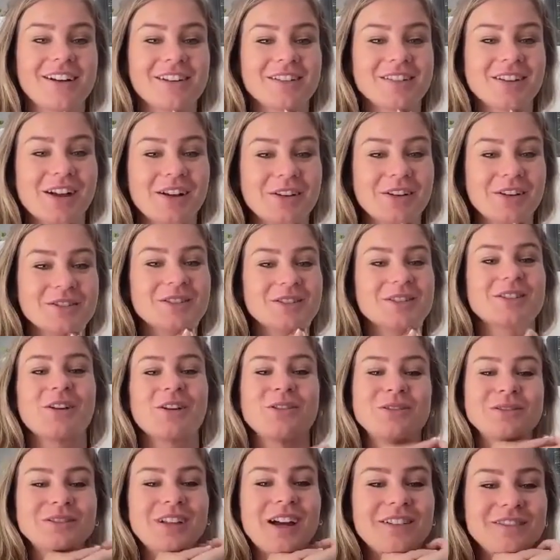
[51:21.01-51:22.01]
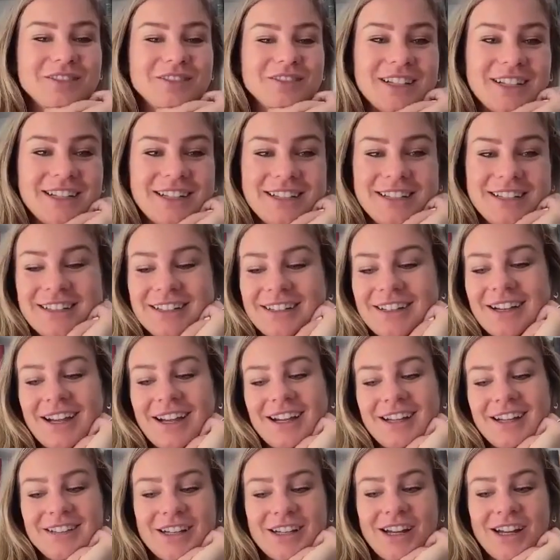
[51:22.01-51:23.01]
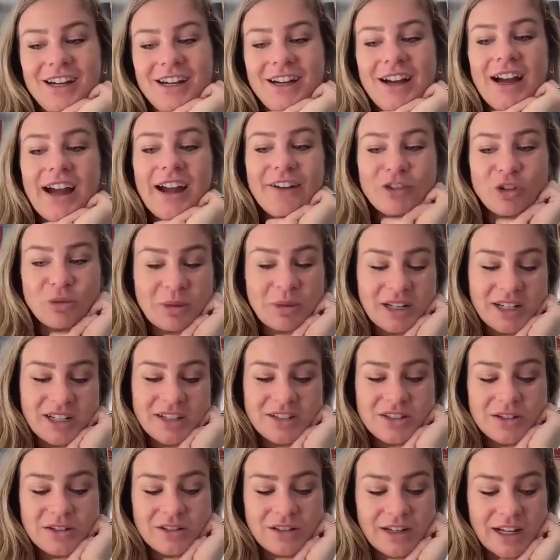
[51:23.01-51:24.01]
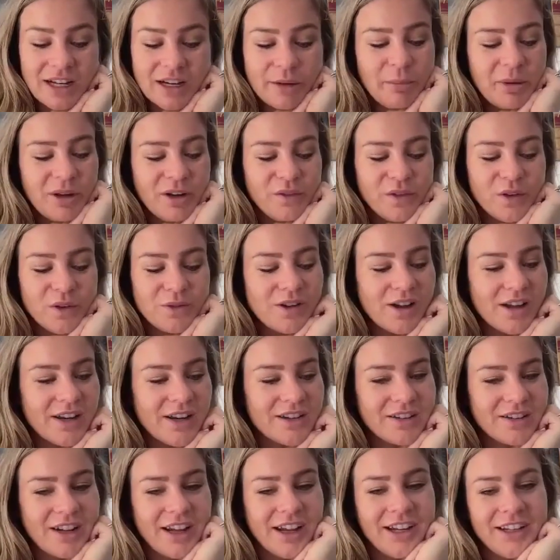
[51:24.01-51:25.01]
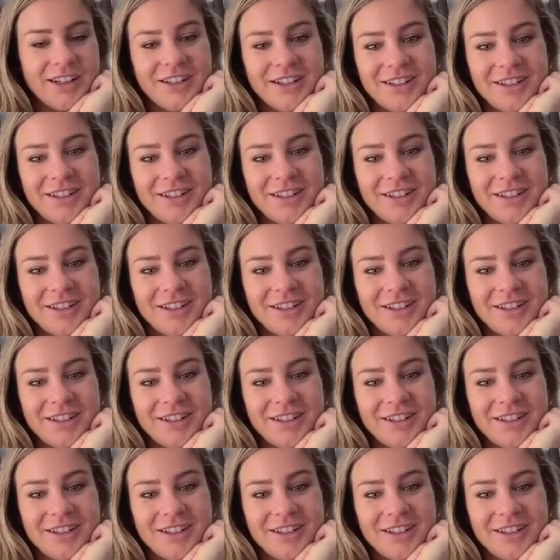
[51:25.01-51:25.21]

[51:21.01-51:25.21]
That was so lovely, and uh, everybody do it at a bit of a run, okay?